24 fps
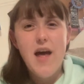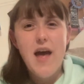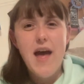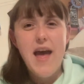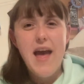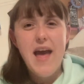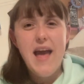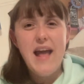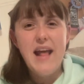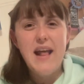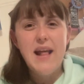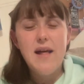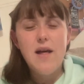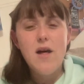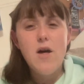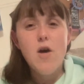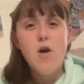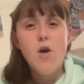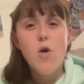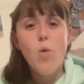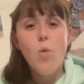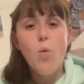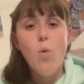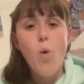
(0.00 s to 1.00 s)
a
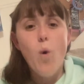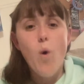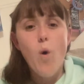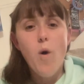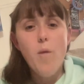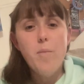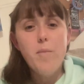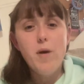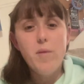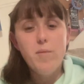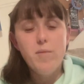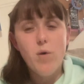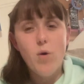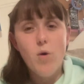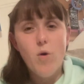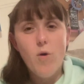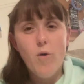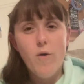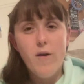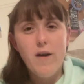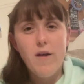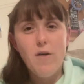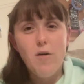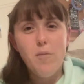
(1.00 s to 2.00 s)
war
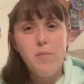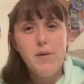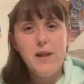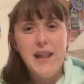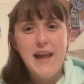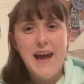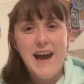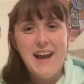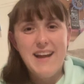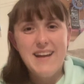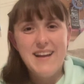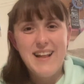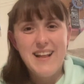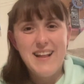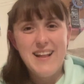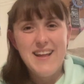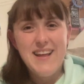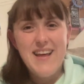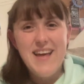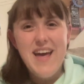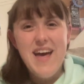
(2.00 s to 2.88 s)
memorial plaque